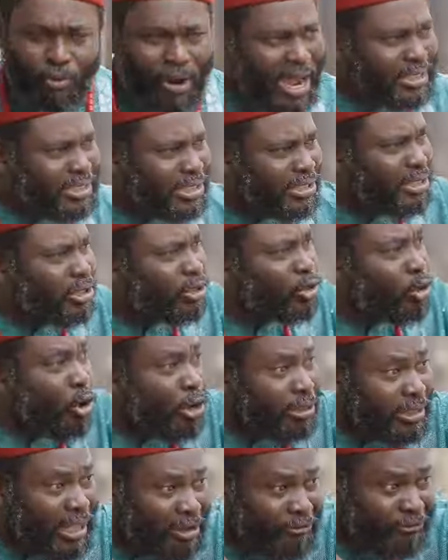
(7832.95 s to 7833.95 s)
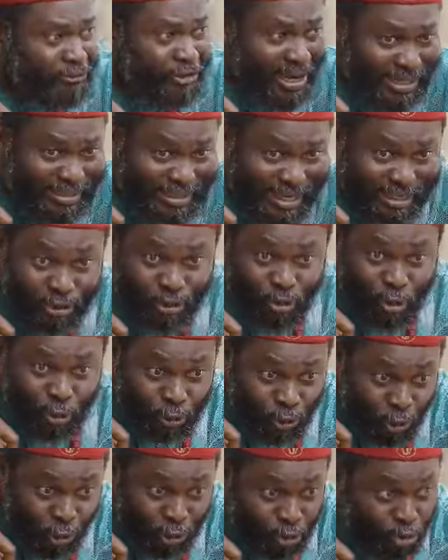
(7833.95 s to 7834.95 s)
Why didn't other villagers
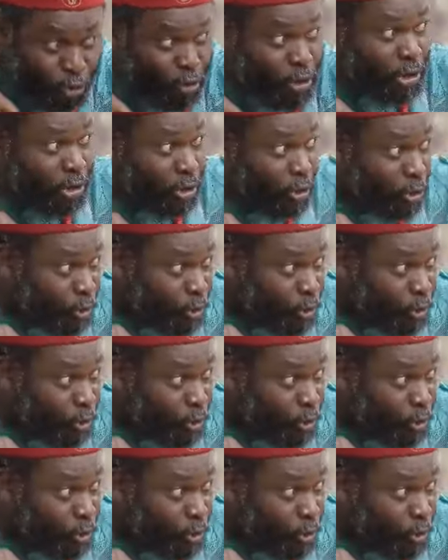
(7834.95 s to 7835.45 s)
also